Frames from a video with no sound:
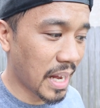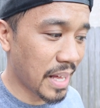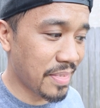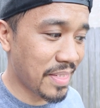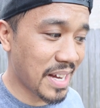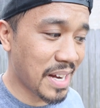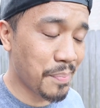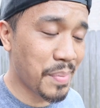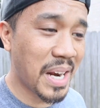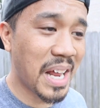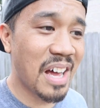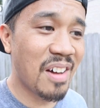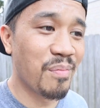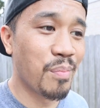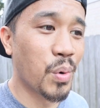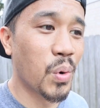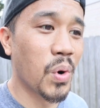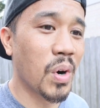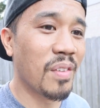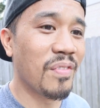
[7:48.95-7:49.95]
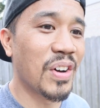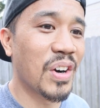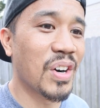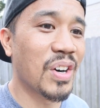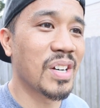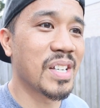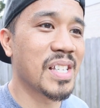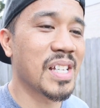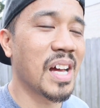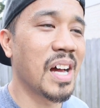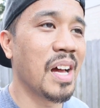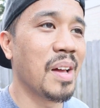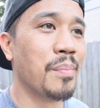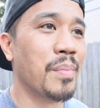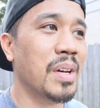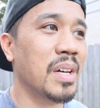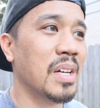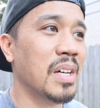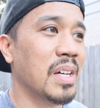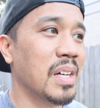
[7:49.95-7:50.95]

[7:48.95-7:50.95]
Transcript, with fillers: I think I'm gonna have more of a hard time